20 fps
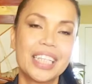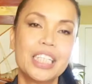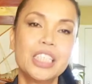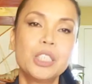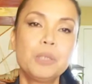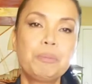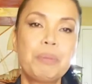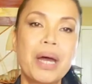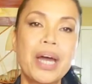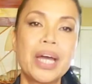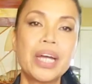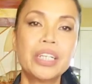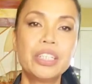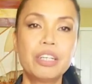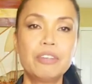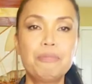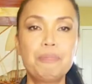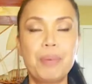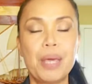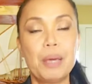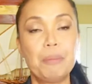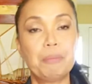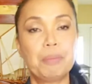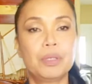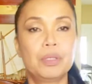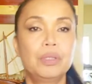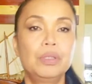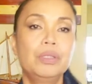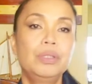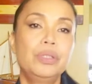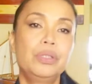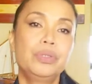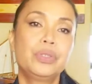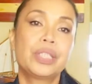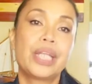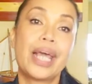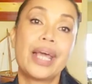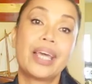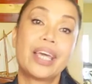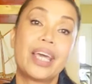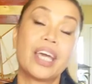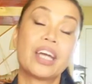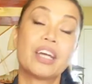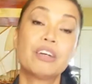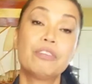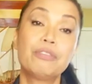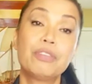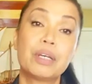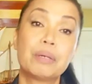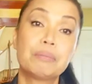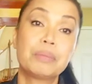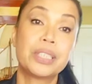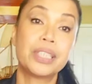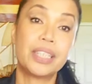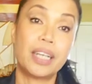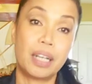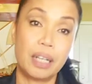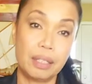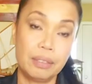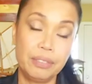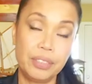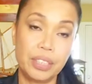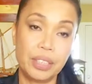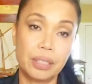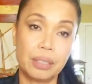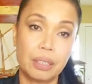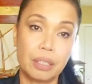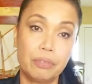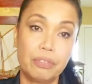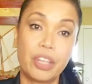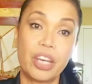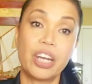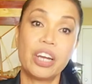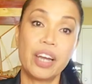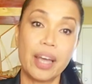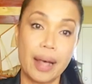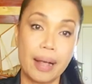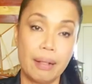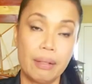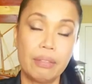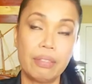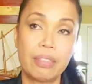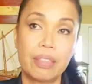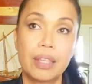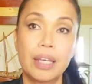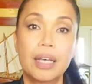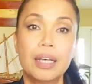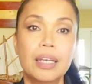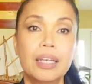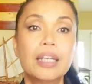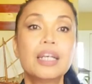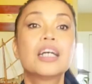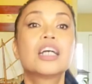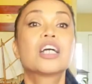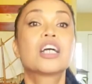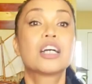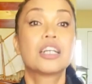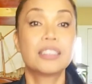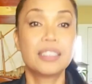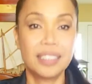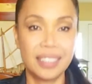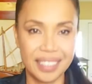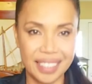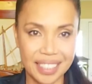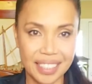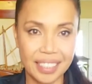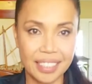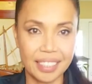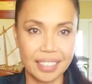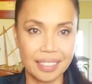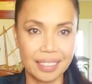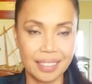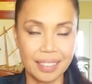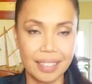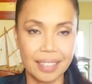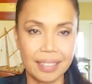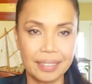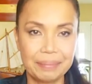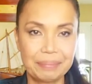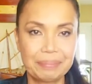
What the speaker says: inspired of people who take care of themselves, of their health, consistently.